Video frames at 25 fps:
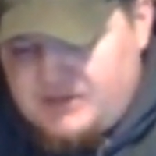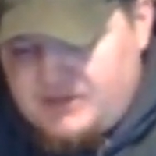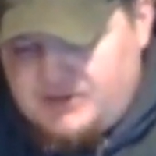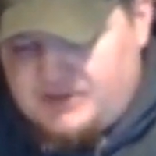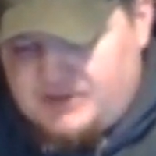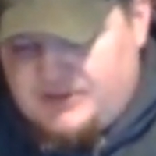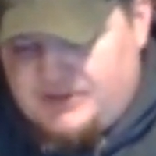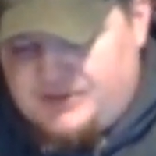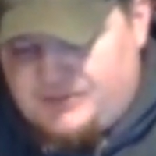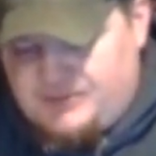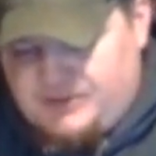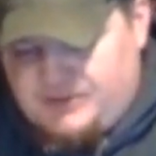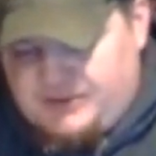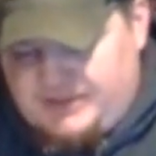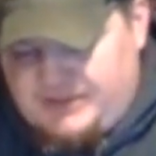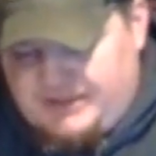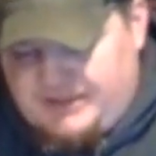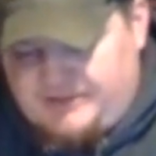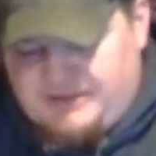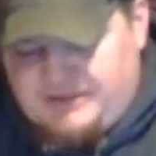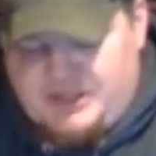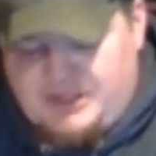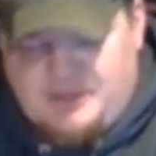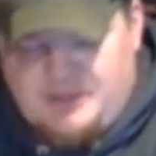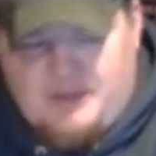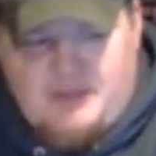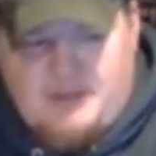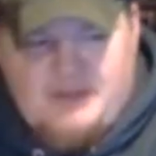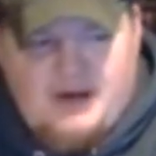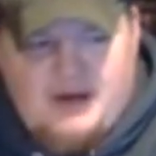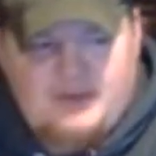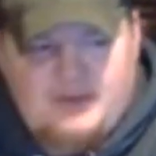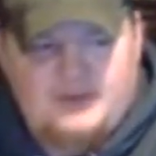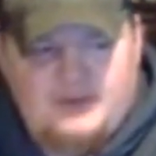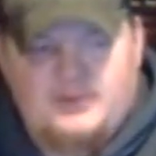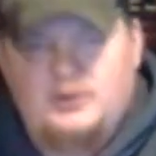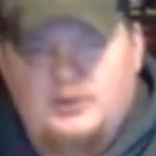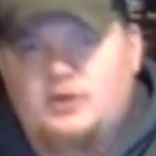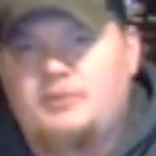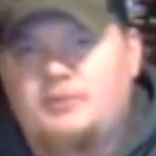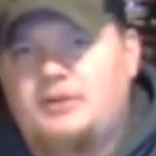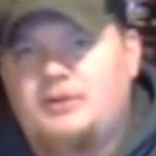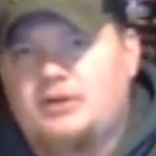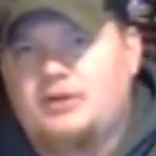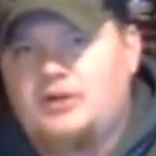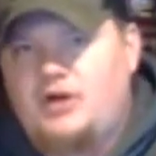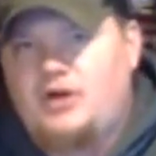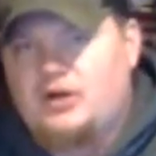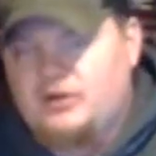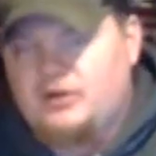So I swirled that around in my mouth a little
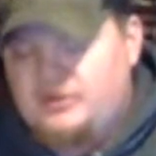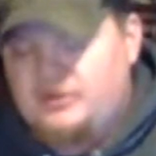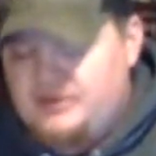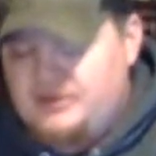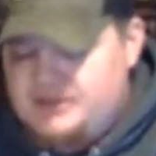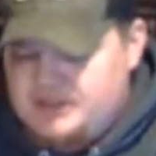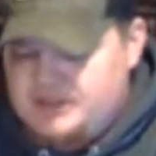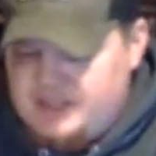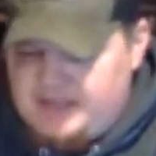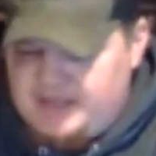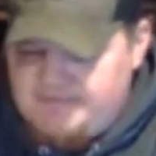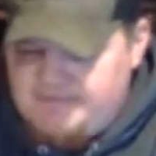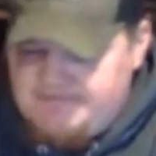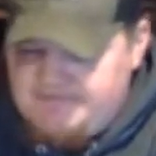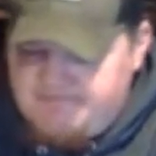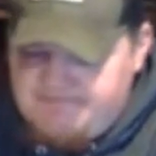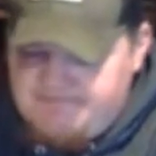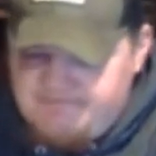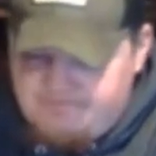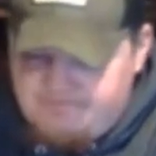bit longer this time.